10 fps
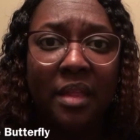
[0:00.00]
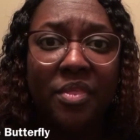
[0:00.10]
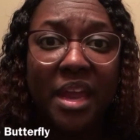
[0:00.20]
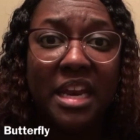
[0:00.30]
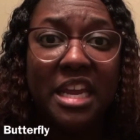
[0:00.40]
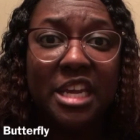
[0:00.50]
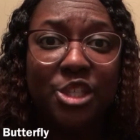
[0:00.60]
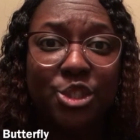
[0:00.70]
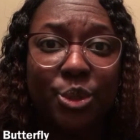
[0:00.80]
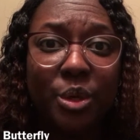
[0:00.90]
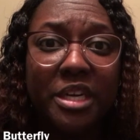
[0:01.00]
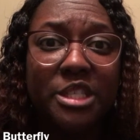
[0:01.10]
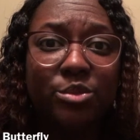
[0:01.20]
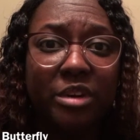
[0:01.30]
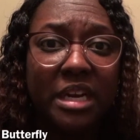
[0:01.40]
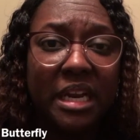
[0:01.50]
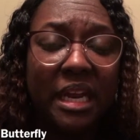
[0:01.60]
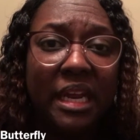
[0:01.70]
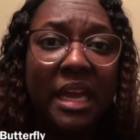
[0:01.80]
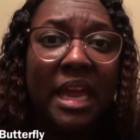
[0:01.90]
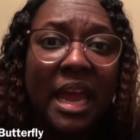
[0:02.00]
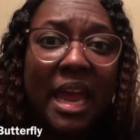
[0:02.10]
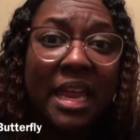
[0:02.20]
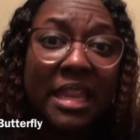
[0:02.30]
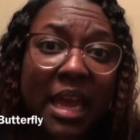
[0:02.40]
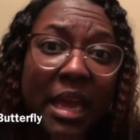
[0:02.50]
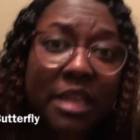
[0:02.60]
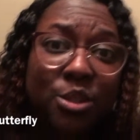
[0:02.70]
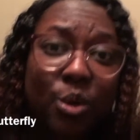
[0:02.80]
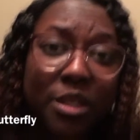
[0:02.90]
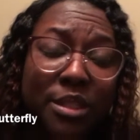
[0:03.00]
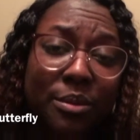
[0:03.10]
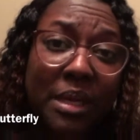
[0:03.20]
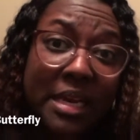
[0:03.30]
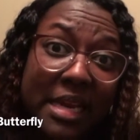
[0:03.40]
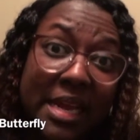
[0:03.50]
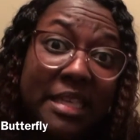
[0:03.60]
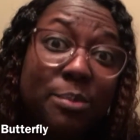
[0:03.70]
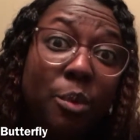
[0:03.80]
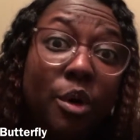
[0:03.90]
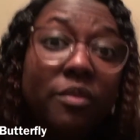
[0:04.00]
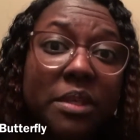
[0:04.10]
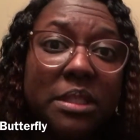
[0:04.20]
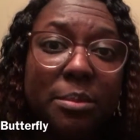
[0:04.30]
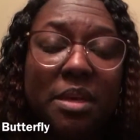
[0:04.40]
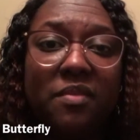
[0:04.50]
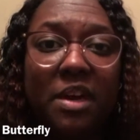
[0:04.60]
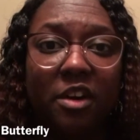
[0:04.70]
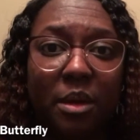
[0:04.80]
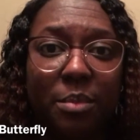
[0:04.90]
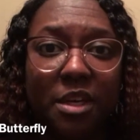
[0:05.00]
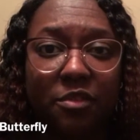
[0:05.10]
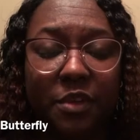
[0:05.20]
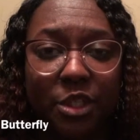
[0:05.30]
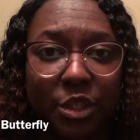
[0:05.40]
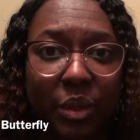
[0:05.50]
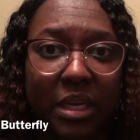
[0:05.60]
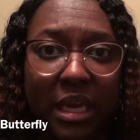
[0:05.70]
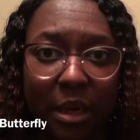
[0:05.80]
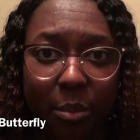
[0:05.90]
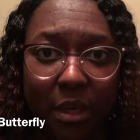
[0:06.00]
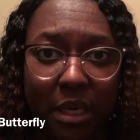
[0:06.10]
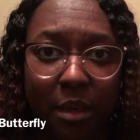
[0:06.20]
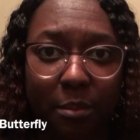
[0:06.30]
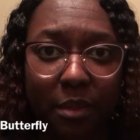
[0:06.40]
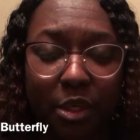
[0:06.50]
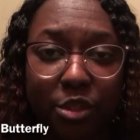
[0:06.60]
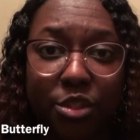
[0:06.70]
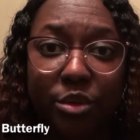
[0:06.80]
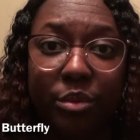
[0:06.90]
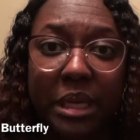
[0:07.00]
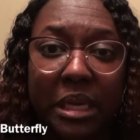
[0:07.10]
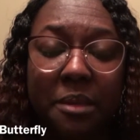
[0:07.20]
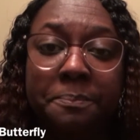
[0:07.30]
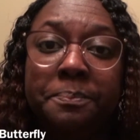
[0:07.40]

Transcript: that he enjoys reading and that is it has proven to be very beneficial in helping him learn to read